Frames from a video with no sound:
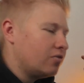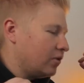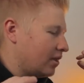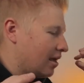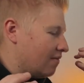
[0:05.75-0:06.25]

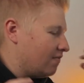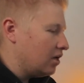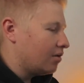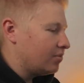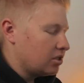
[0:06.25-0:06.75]
with a
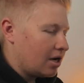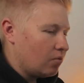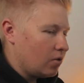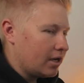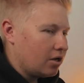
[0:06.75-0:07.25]
video I've been kind
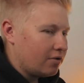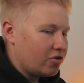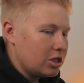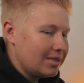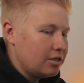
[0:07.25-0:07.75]
of working on
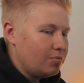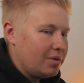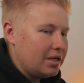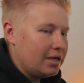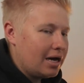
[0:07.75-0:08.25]
for a little
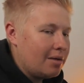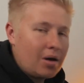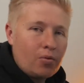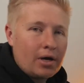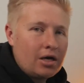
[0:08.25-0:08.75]
bit now, and by
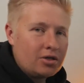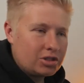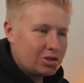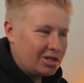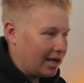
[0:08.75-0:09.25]
working on,
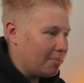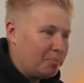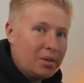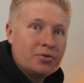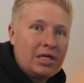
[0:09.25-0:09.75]
just sort of like
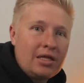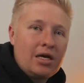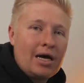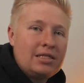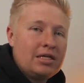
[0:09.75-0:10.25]
building the
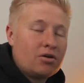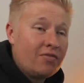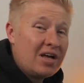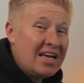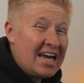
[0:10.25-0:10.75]
idea
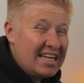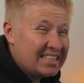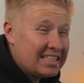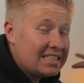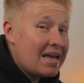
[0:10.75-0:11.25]
of,
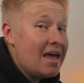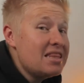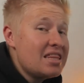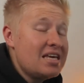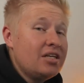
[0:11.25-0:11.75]
it's
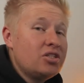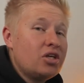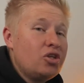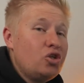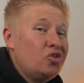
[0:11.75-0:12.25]
10 things
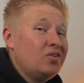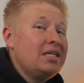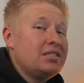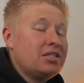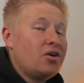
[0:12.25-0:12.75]
you
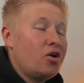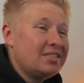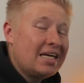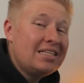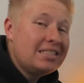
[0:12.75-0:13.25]
need to know,
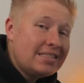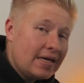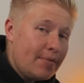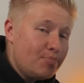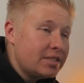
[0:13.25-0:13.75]
10
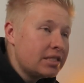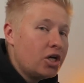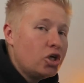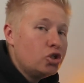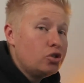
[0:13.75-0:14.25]
tips
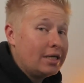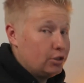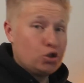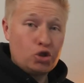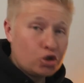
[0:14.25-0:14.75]
that
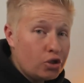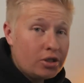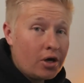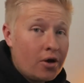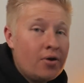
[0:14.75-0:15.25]
you should
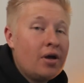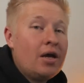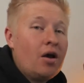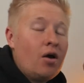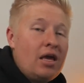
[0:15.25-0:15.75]
know
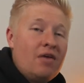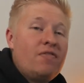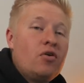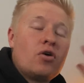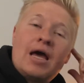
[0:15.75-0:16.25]

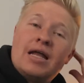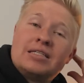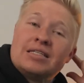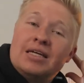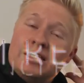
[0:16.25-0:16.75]
if you're an
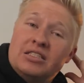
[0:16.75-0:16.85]
editor in